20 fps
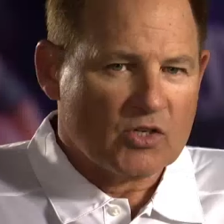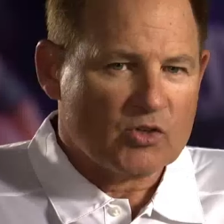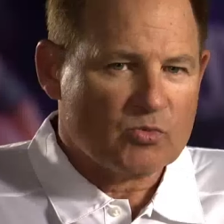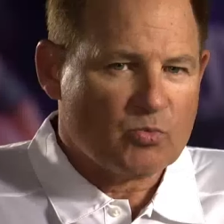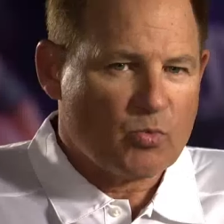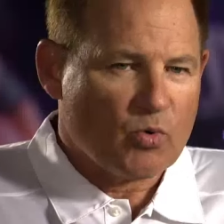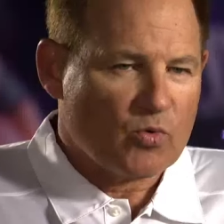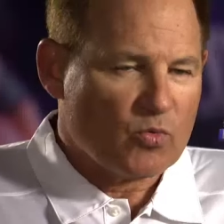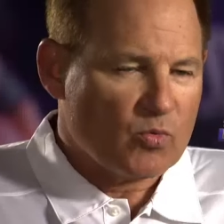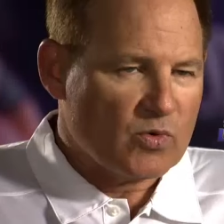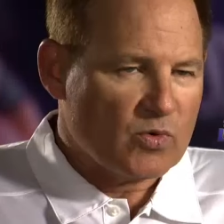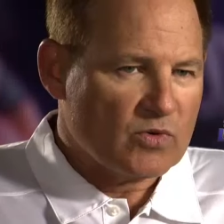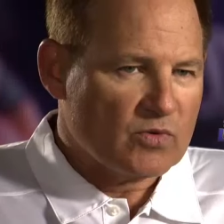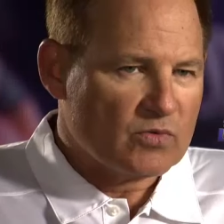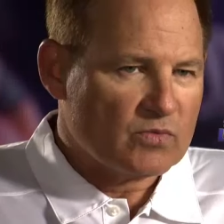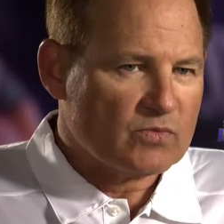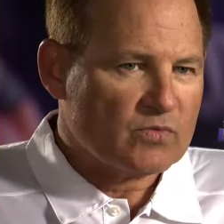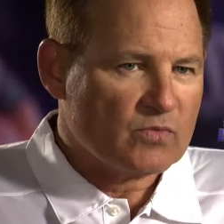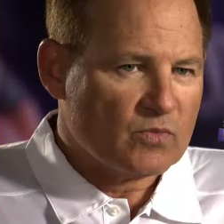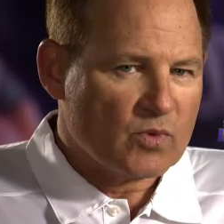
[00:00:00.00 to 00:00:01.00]
a sport where,
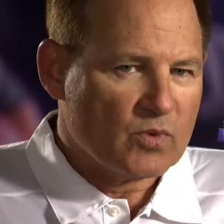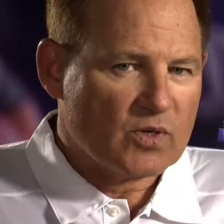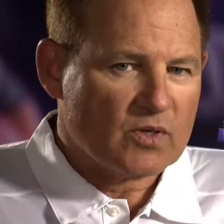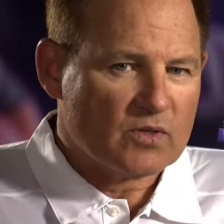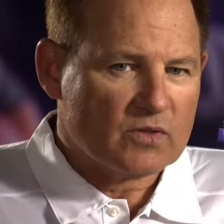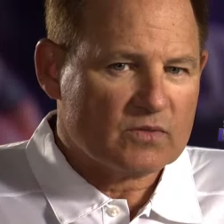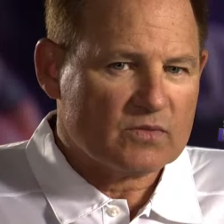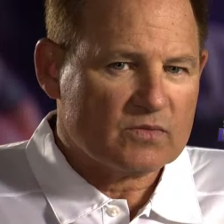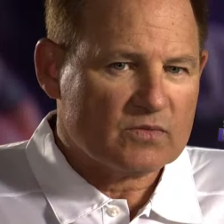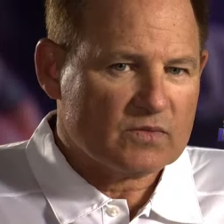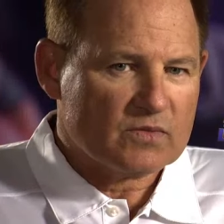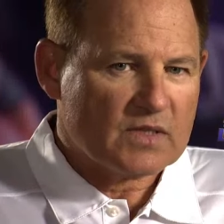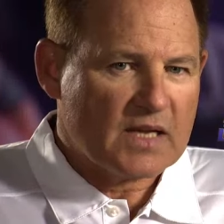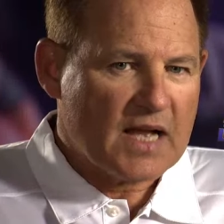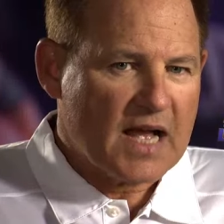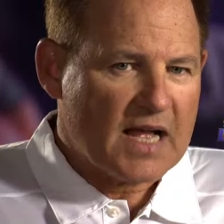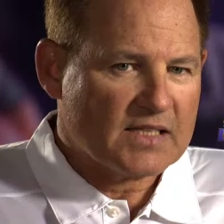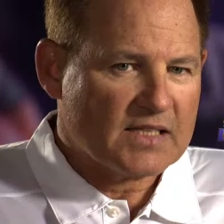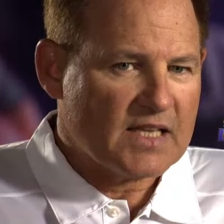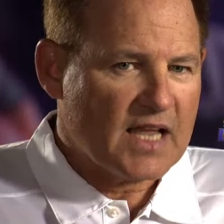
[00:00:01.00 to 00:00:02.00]
where
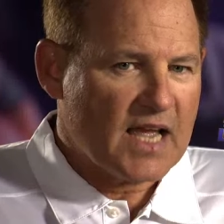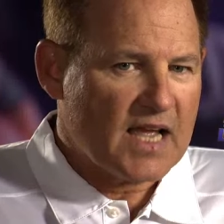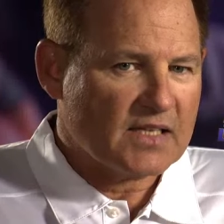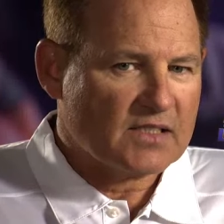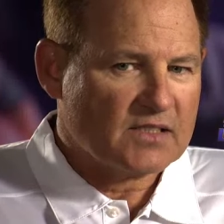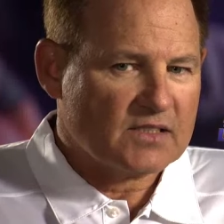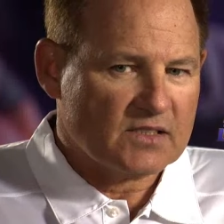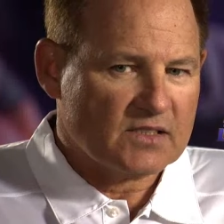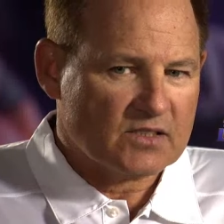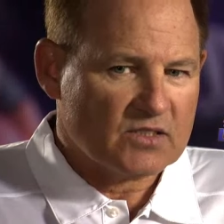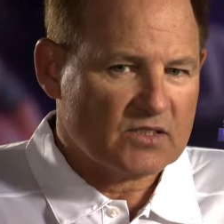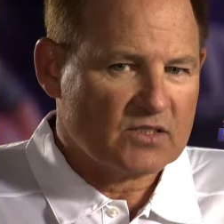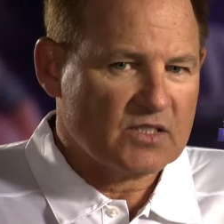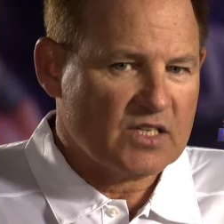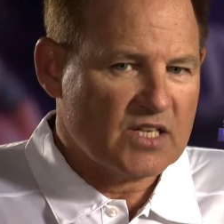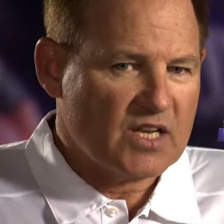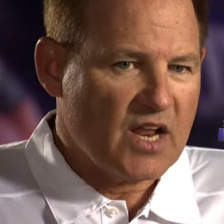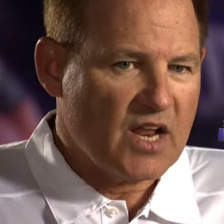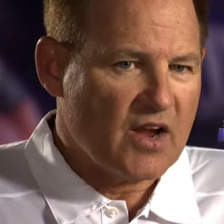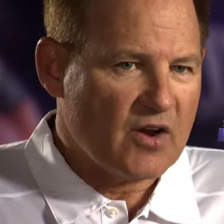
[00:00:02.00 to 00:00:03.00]
contact is
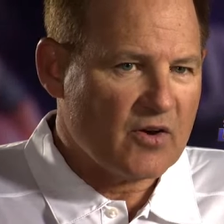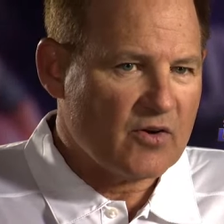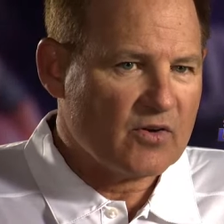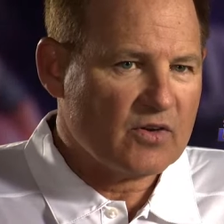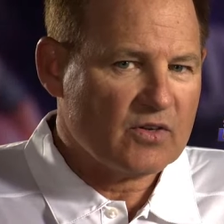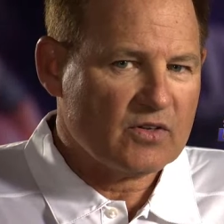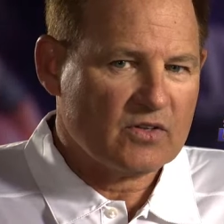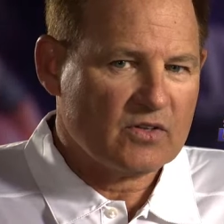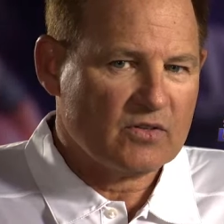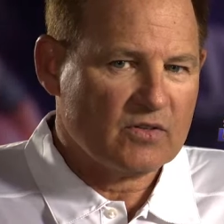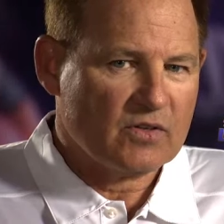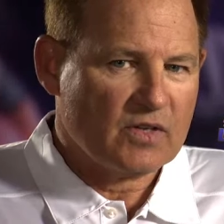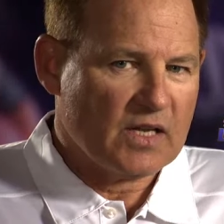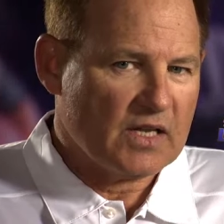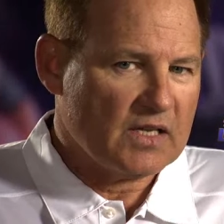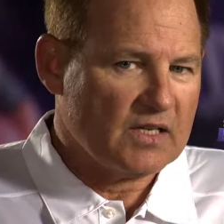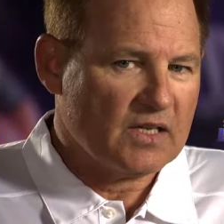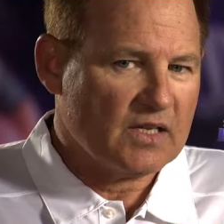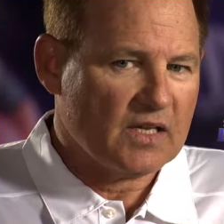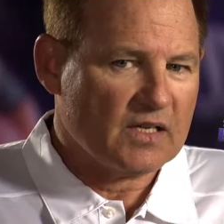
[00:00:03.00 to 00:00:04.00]
inherent
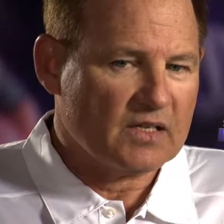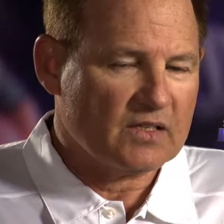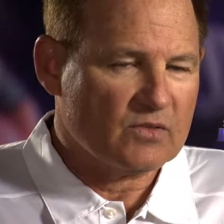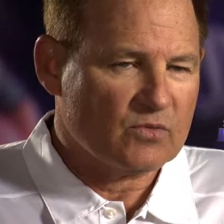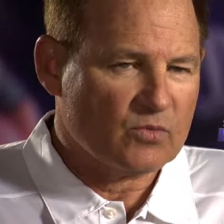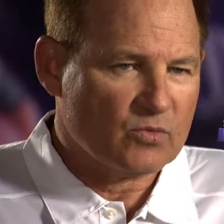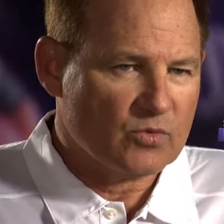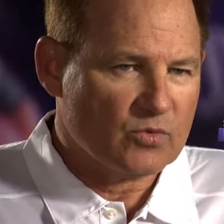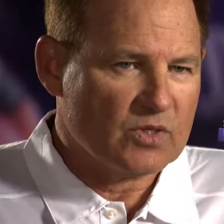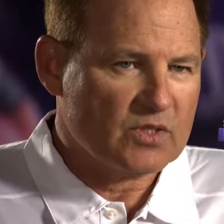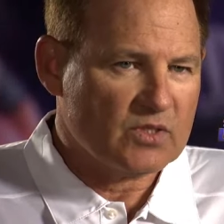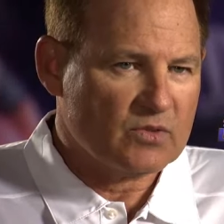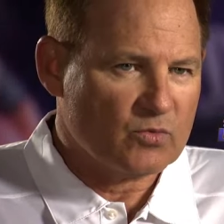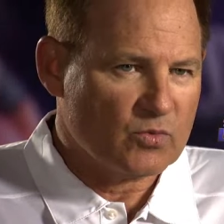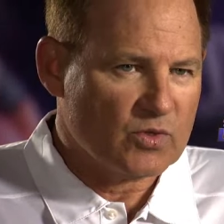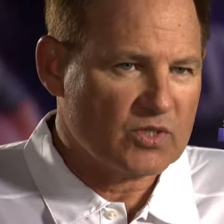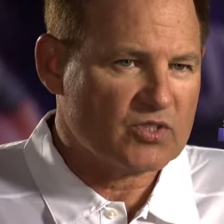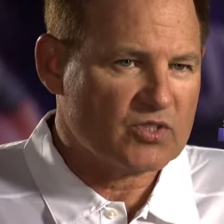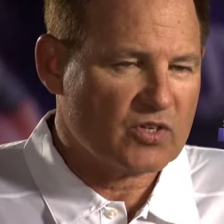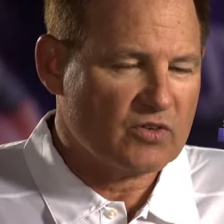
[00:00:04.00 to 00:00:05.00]
and that
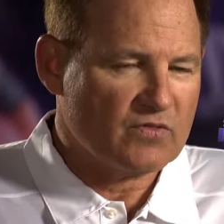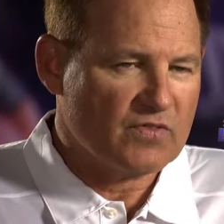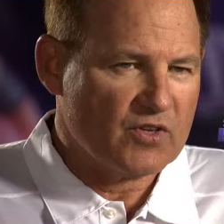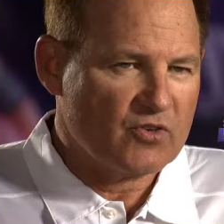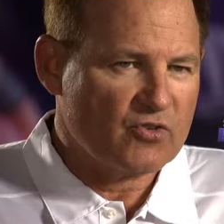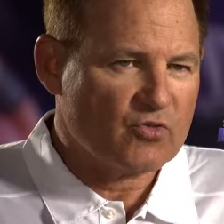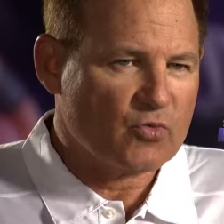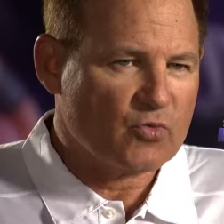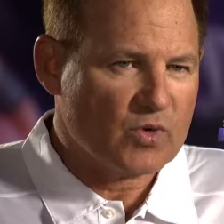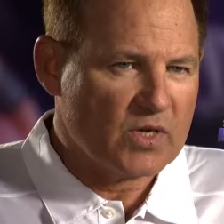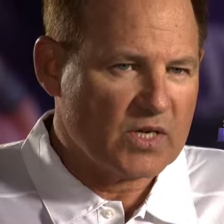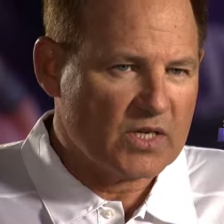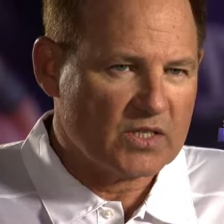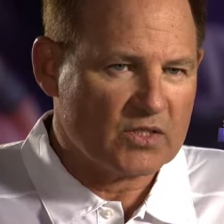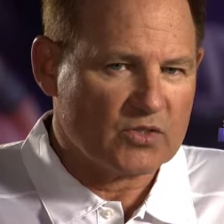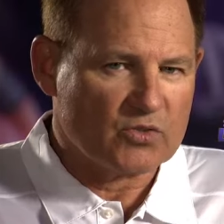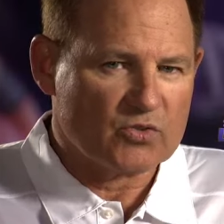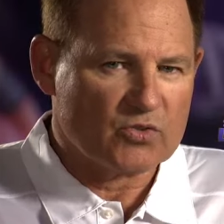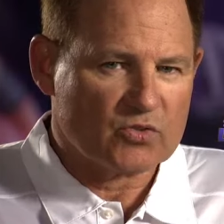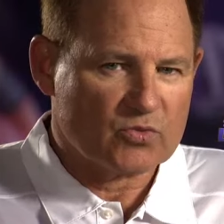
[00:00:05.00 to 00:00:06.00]
risk of injury
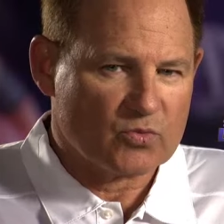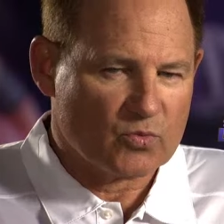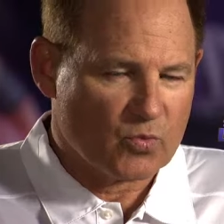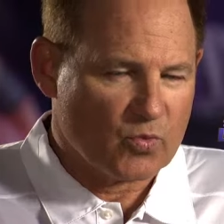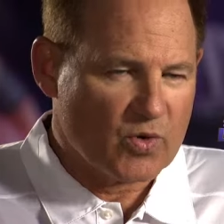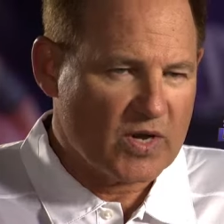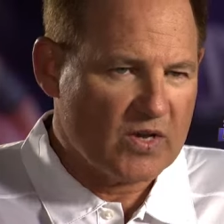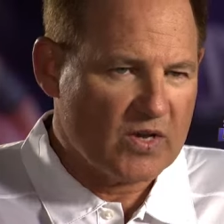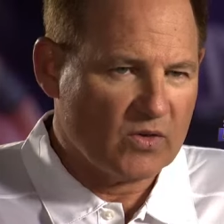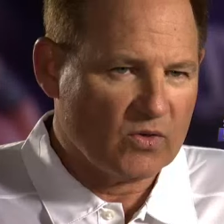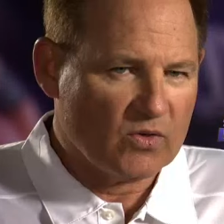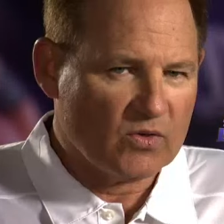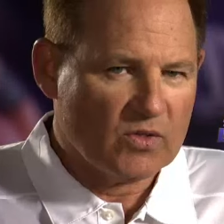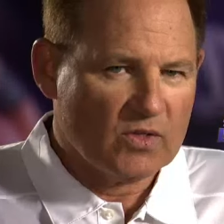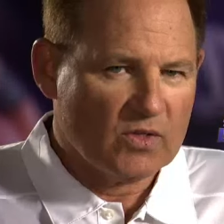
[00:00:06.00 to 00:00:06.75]
is real.